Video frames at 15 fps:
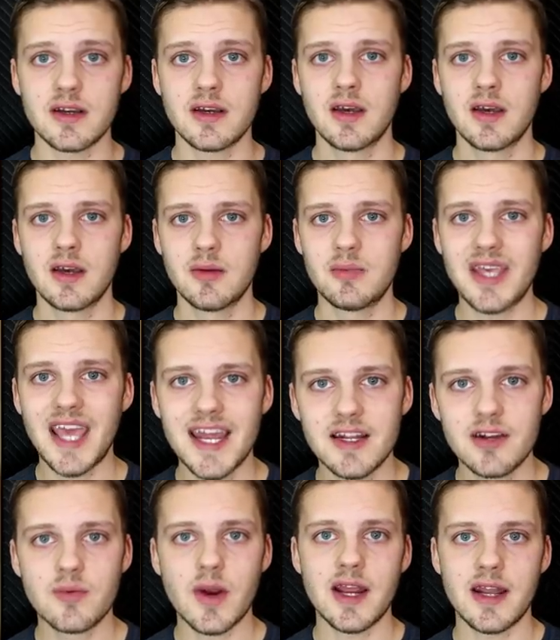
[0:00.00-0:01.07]
to be
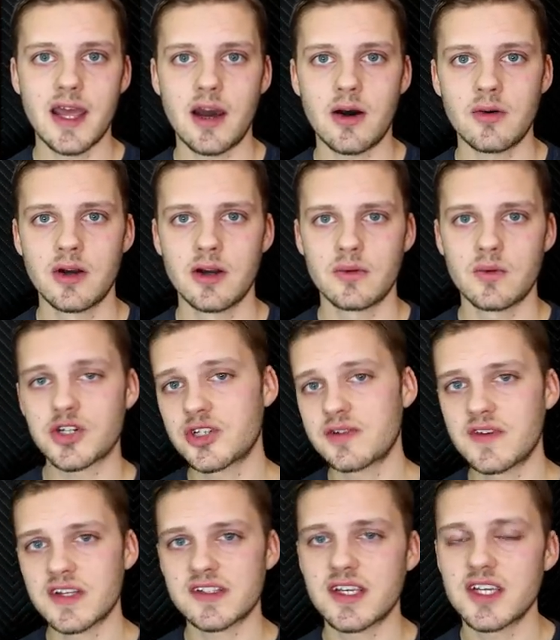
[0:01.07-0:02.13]
ended right now, Russia
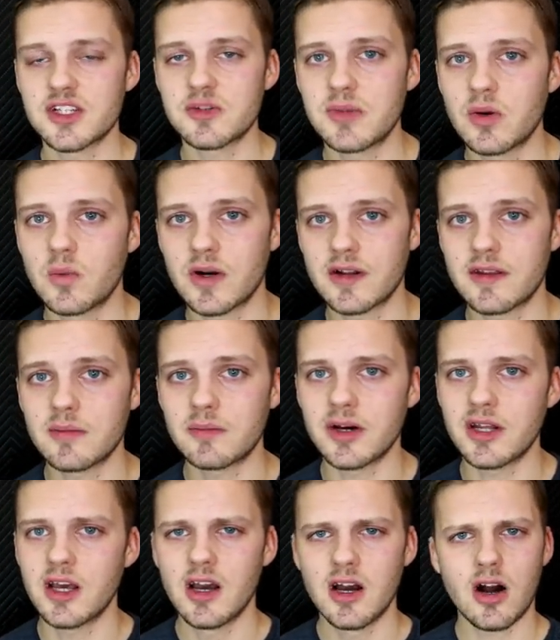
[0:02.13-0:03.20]
investigation being one of them,
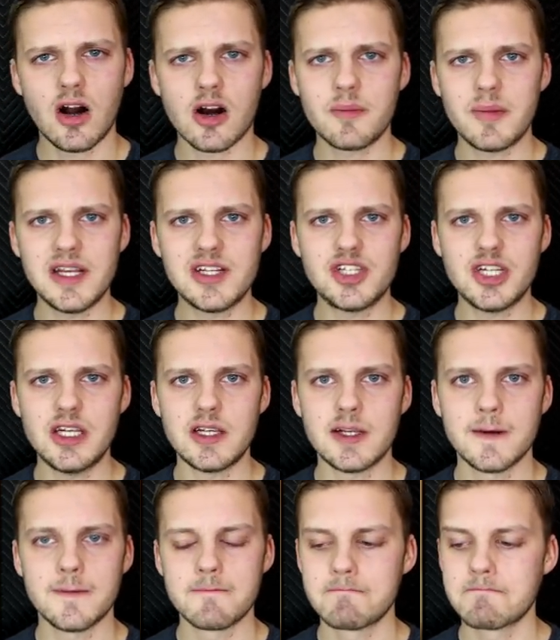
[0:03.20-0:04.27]
but RBG,